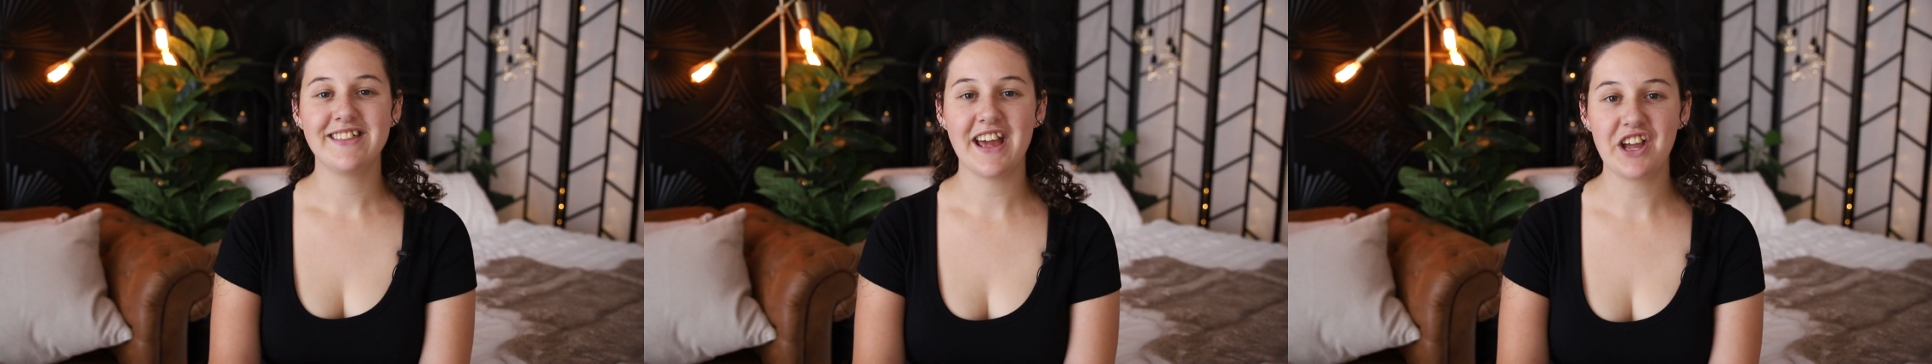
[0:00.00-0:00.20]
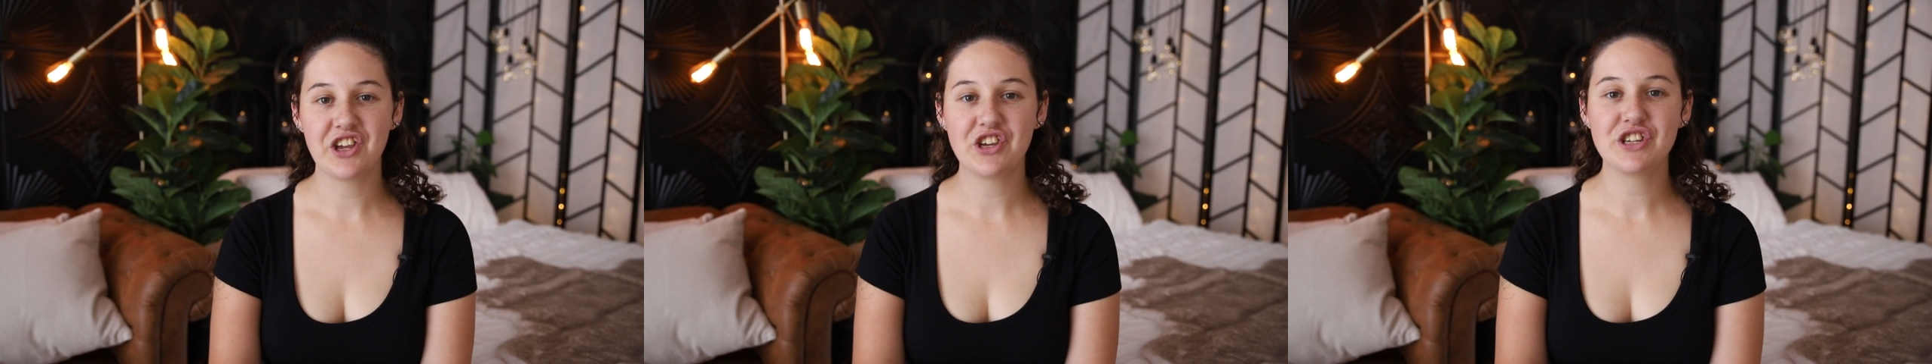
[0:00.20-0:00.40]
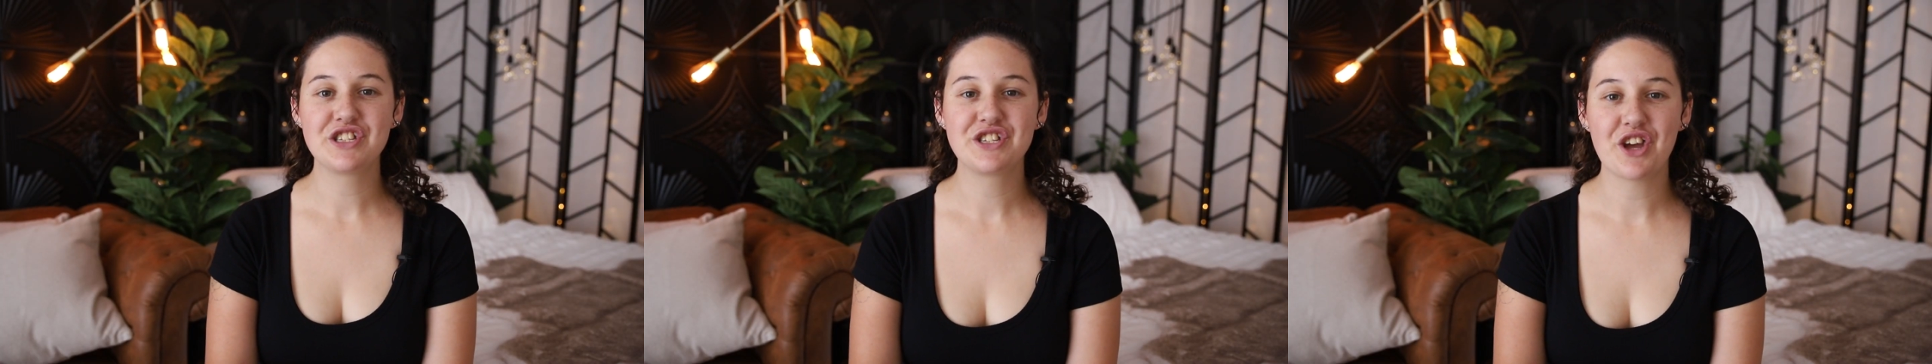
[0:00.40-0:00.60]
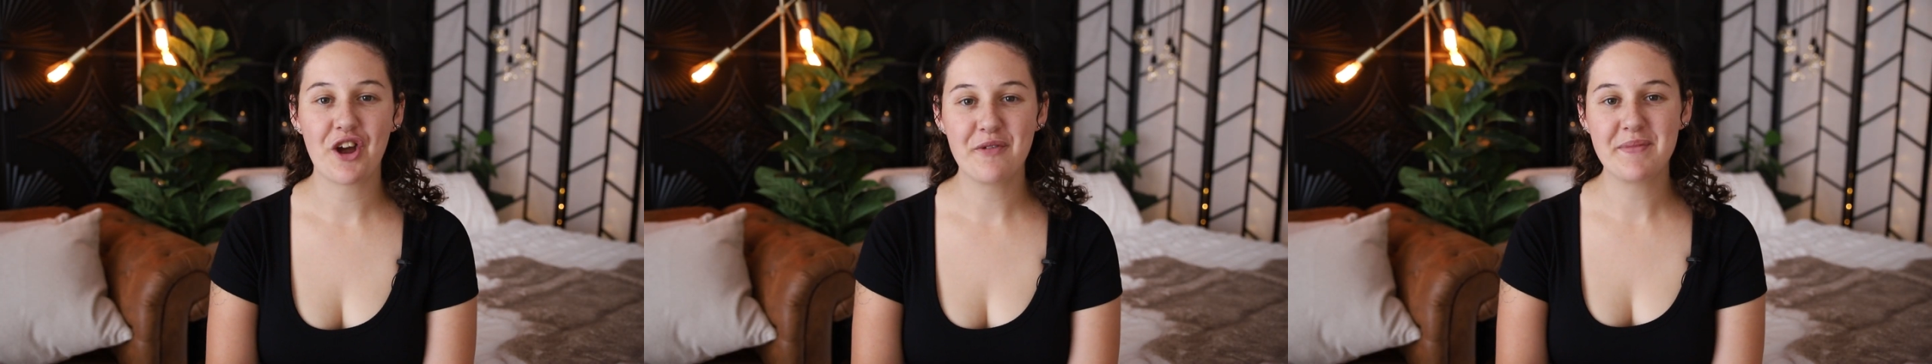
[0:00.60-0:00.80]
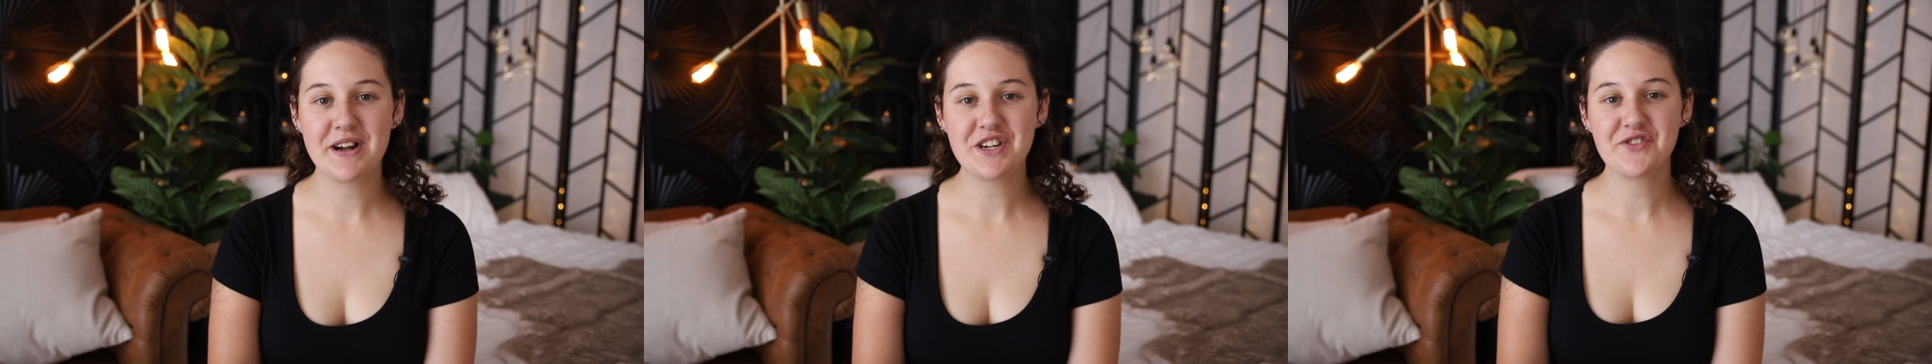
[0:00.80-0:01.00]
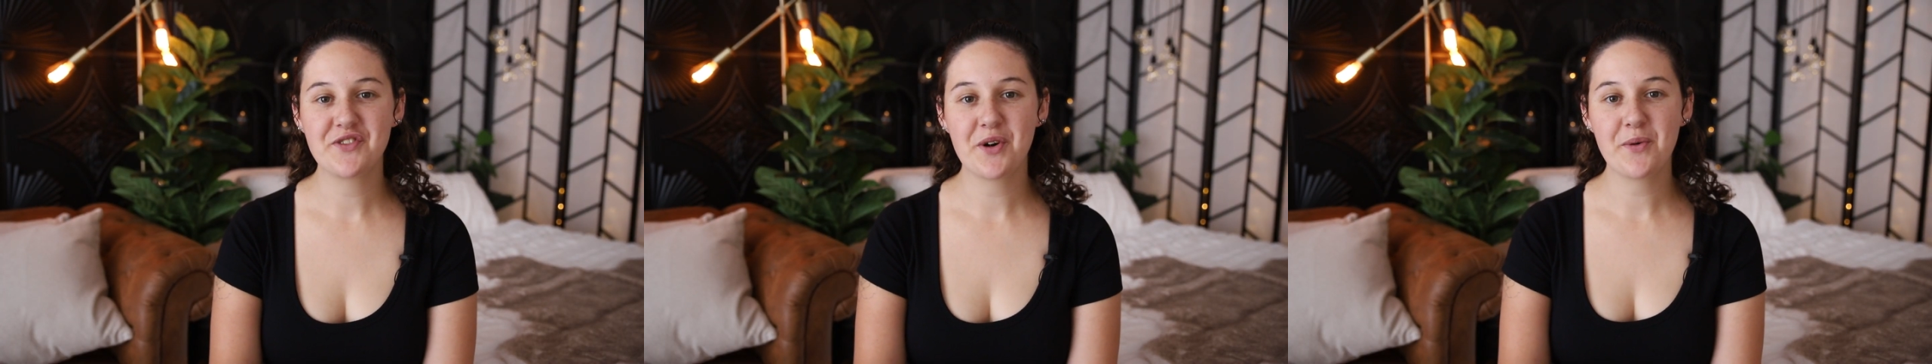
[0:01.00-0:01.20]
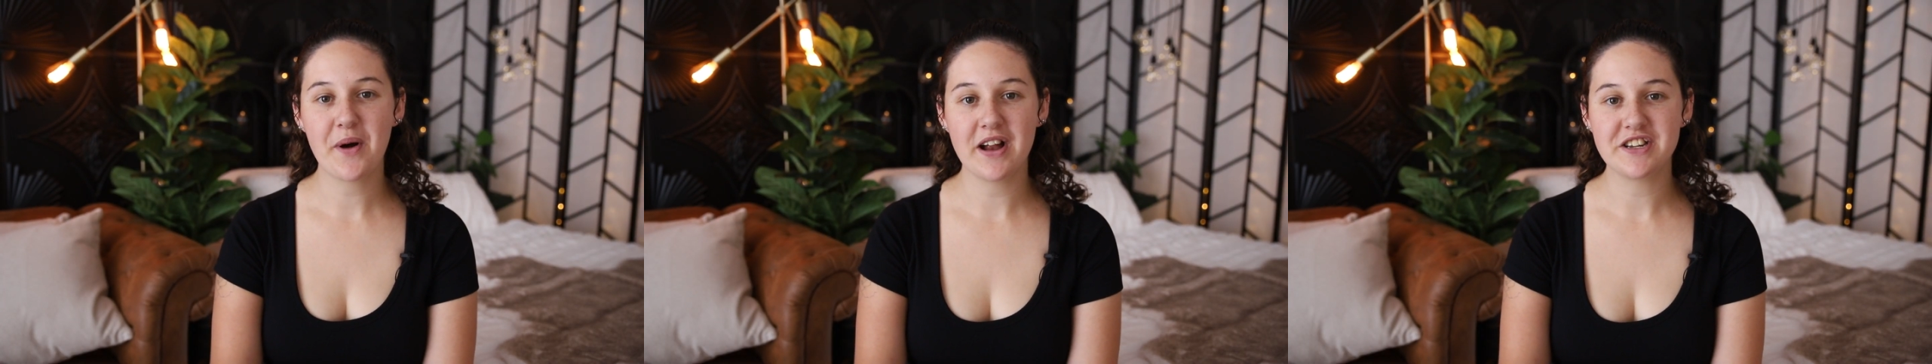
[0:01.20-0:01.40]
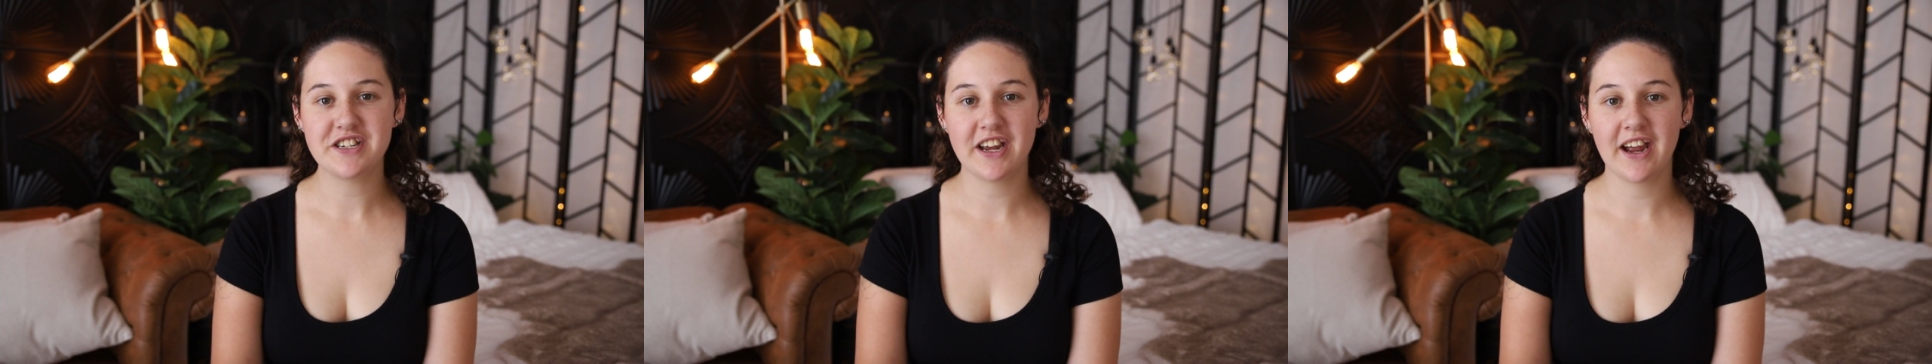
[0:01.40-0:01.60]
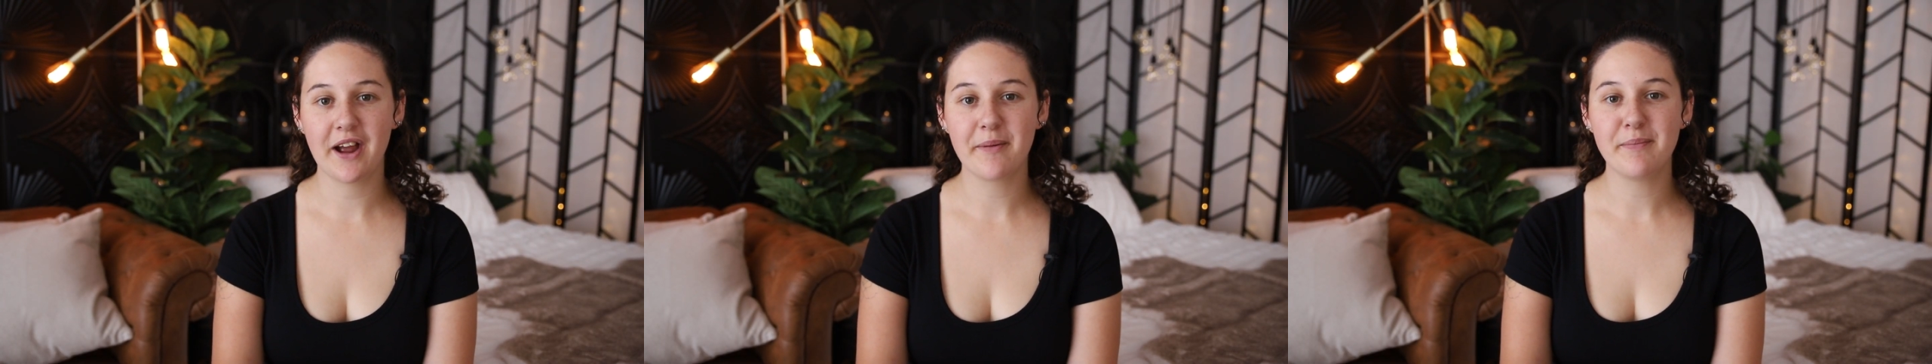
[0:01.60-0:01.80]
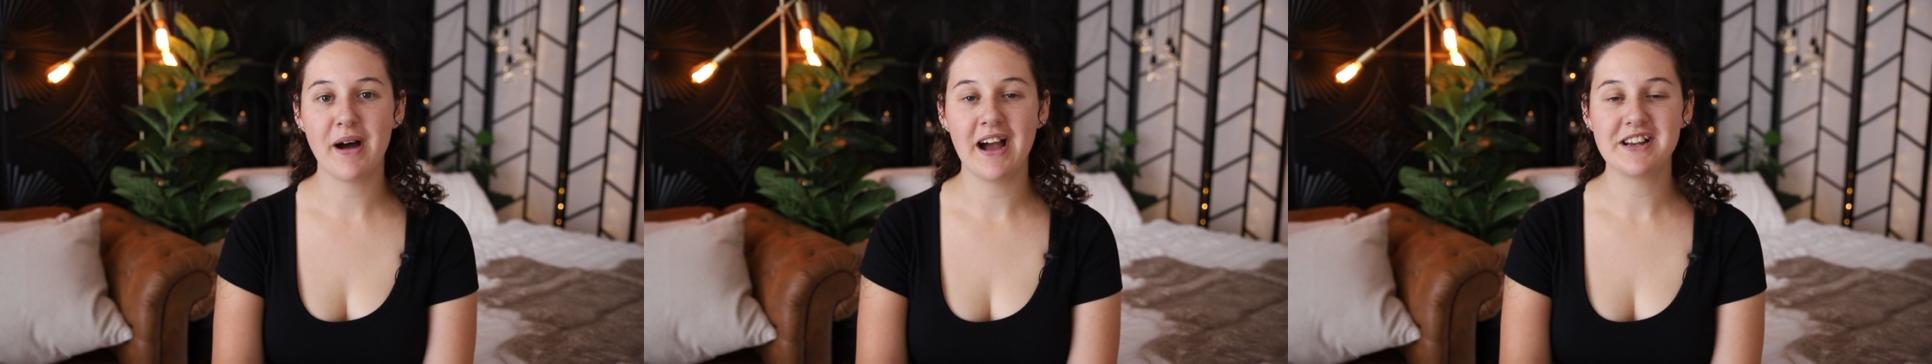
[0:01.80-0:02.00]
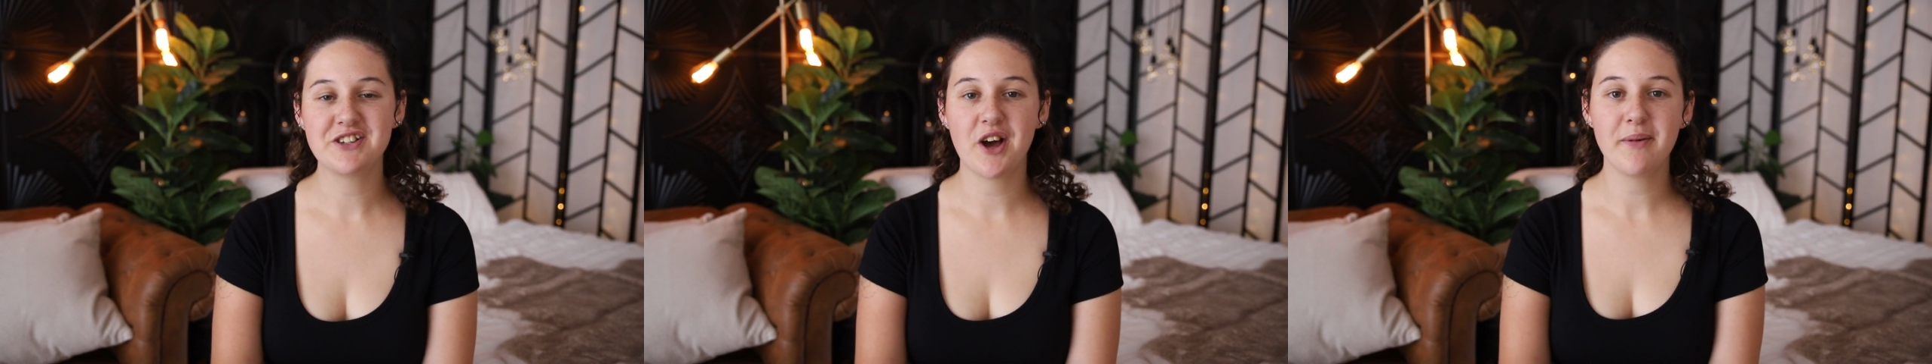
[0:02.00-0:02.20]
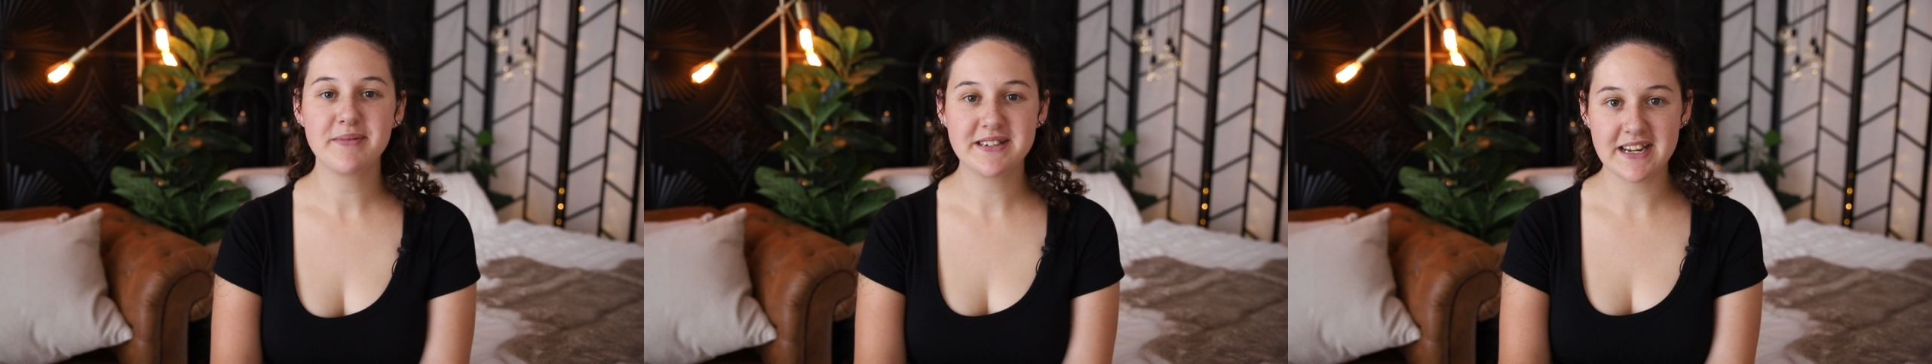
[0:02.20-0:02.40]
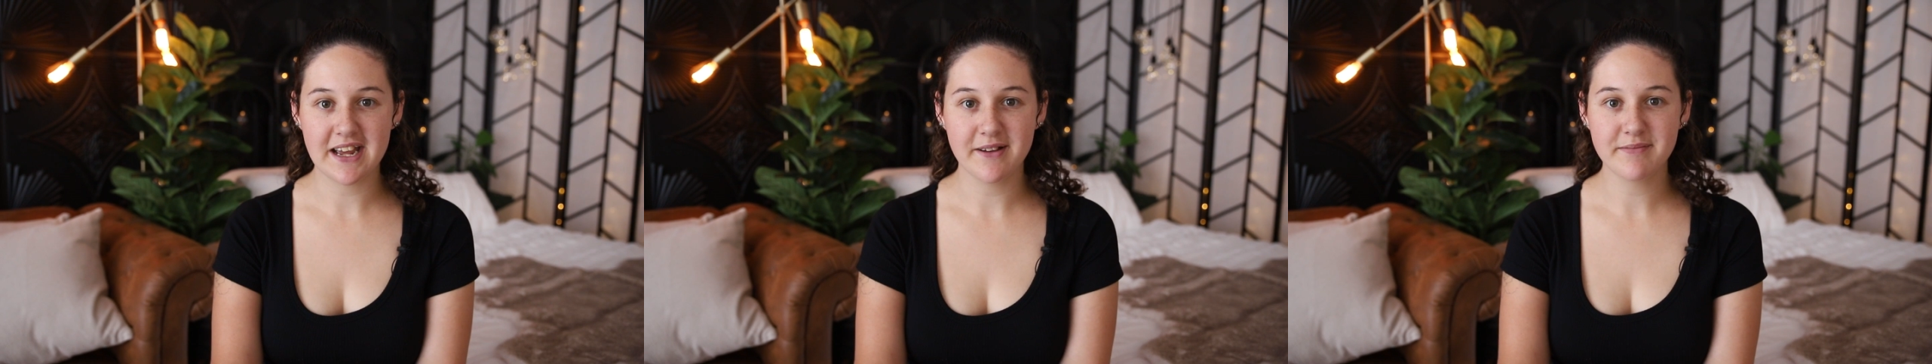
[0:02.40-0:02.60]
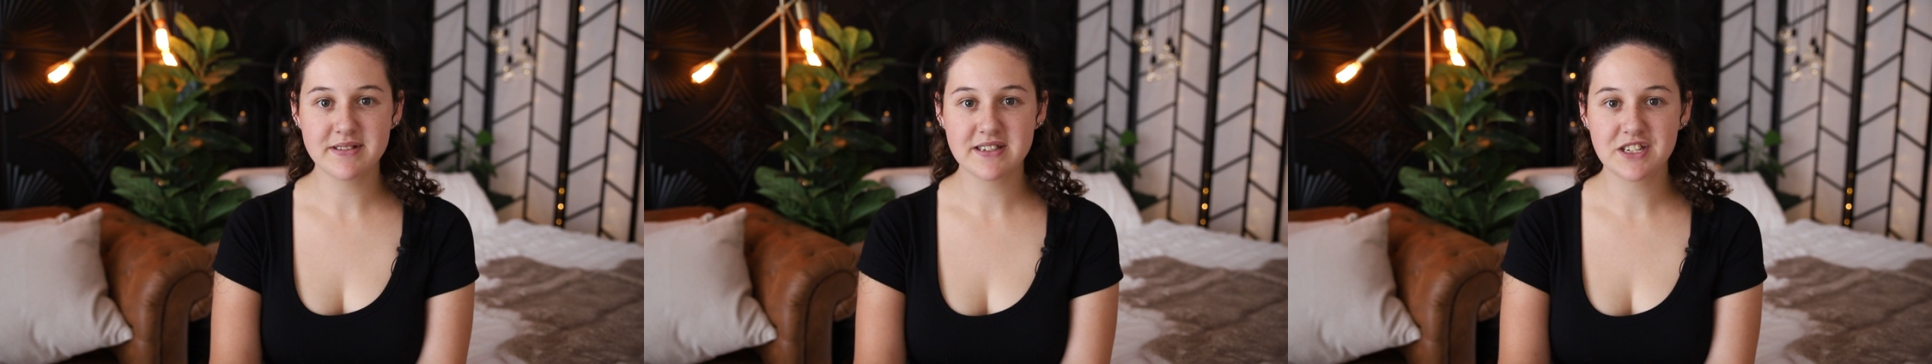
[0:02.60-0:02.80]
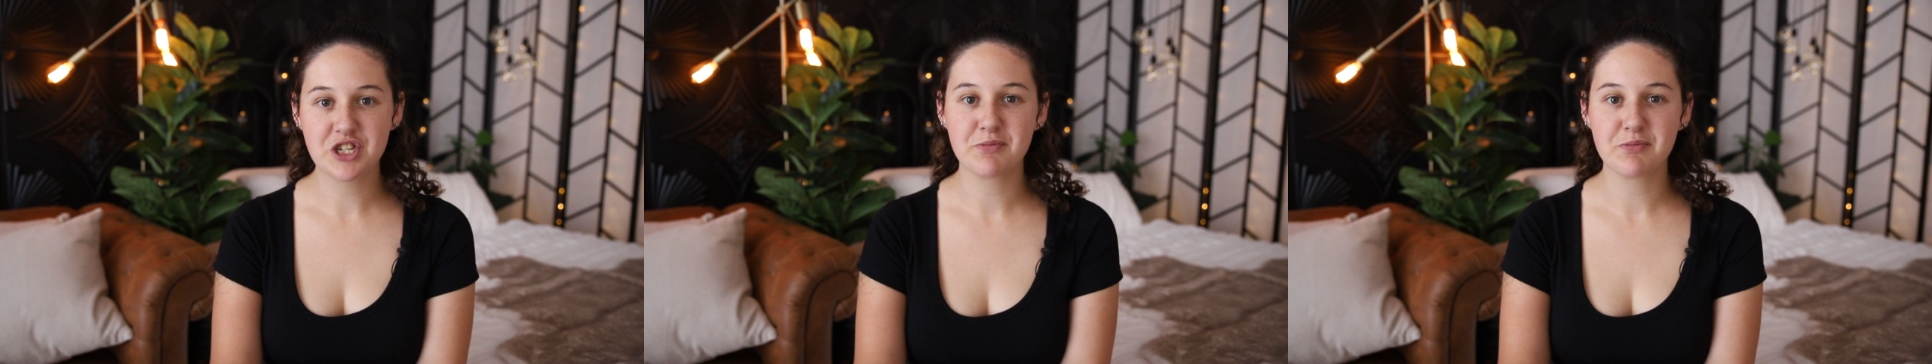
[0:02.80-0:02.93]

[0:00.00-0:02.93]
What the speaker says: Thank you so much for watching my top tips